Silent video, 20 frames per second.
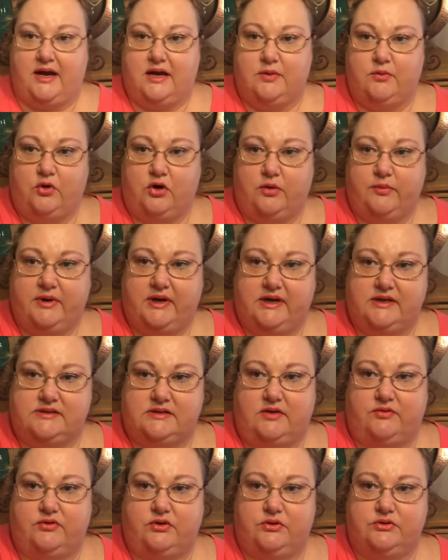anymore because
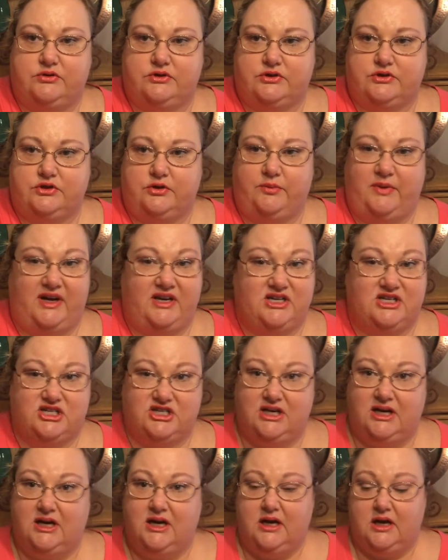I've used it so much.